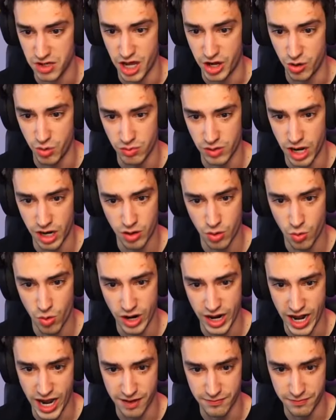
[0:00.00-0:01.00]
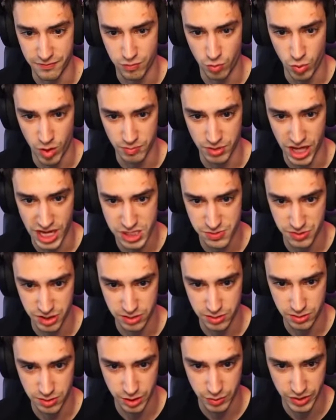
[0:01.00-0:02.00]
I don't want to have whiplash,
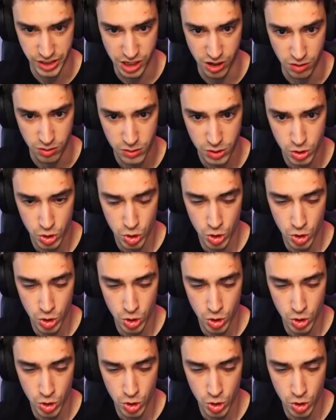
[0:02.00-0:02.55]
but here we go.